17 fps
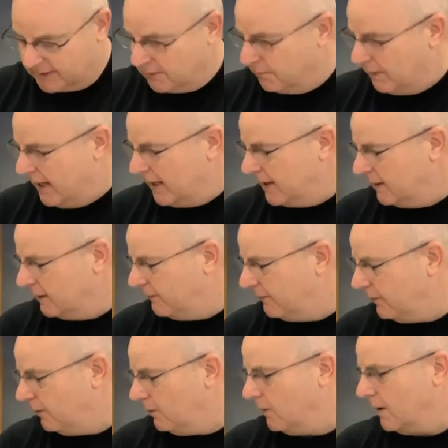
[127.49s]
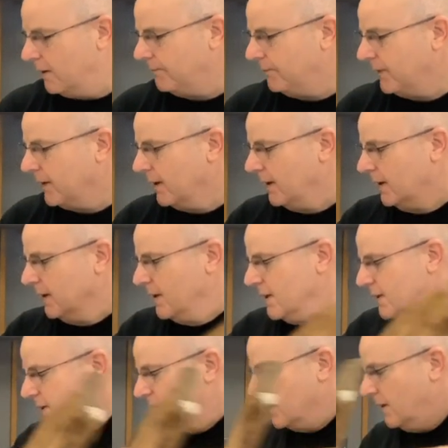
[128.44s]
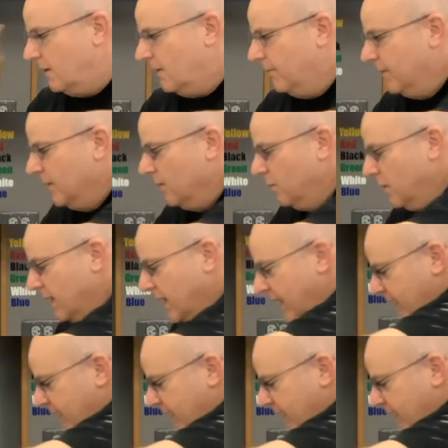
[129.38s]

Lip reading: back in the floor. So what I